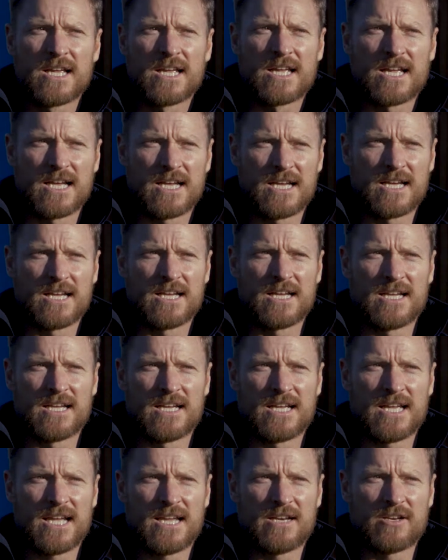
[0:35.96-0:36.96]

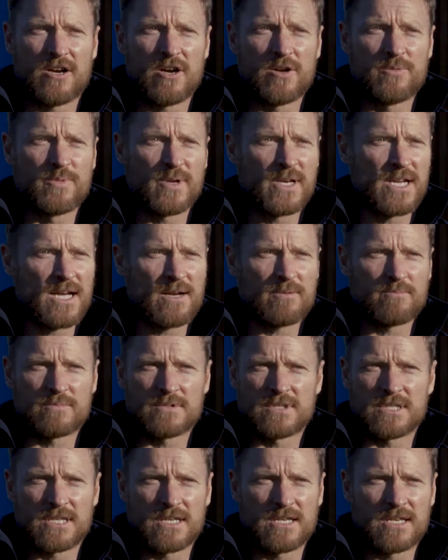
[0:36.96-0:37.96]
and open up
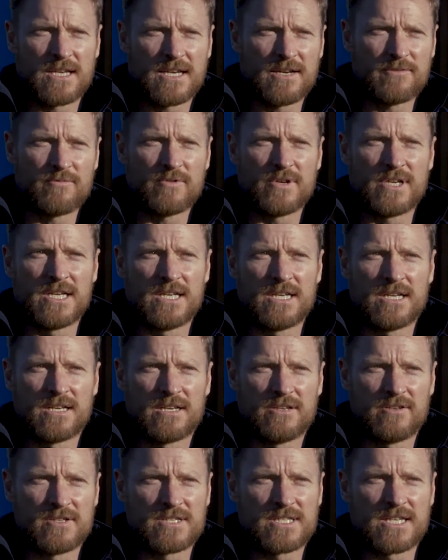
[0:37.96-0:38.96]
to every
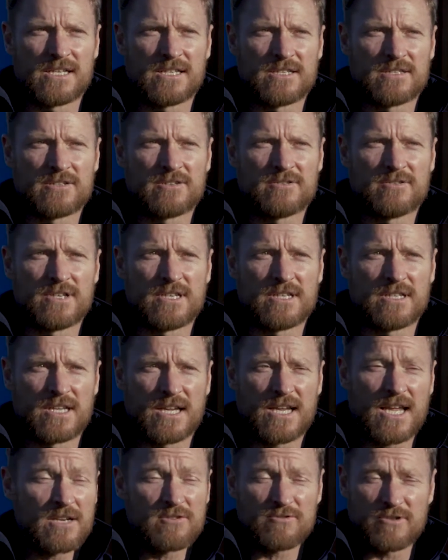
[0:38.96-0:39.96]
New Zealander in the
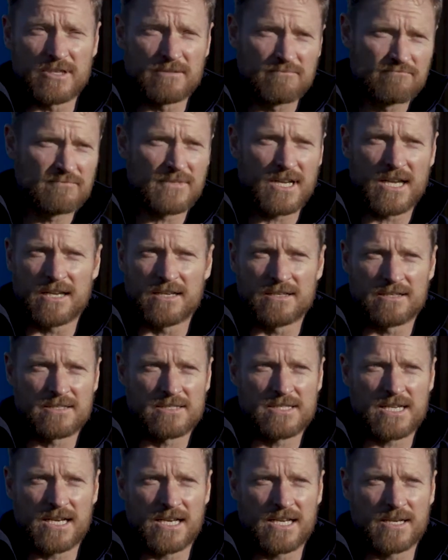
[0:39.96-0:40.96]
country and
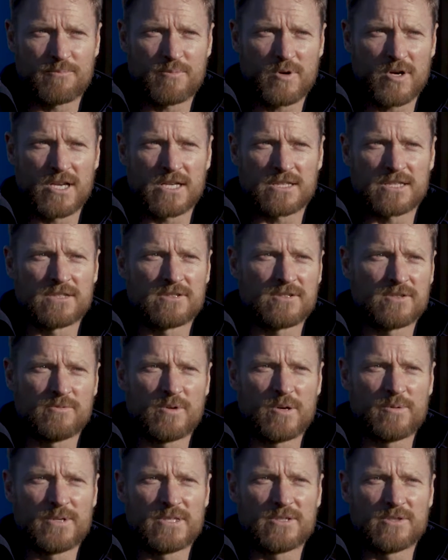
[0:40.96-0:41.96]
sell our product and do
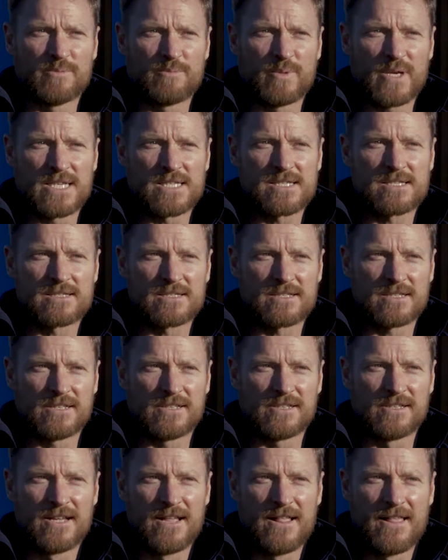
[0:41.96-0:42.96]
what we do best.
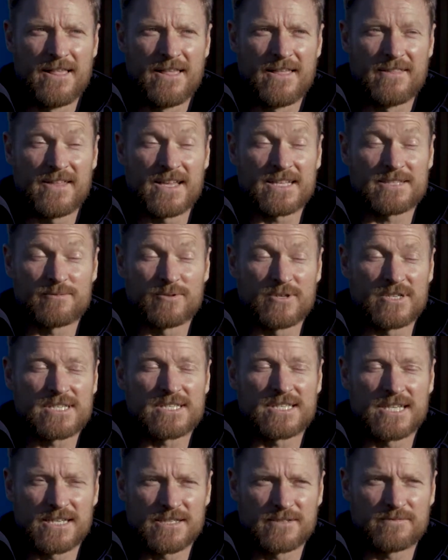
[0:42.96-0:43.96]
So that's where it
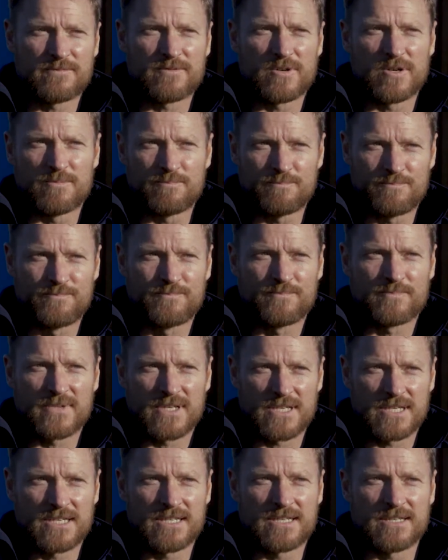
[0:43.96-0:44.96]
started from
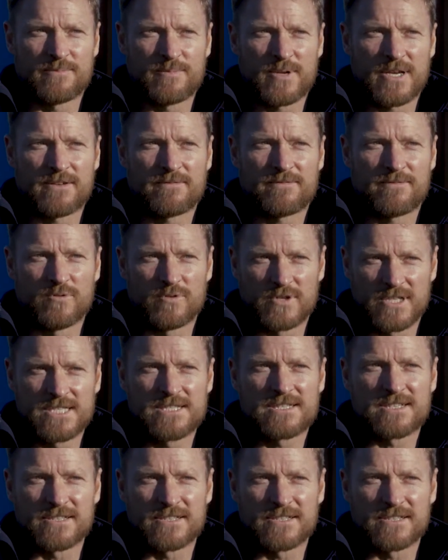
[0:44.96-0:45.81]
about 4 years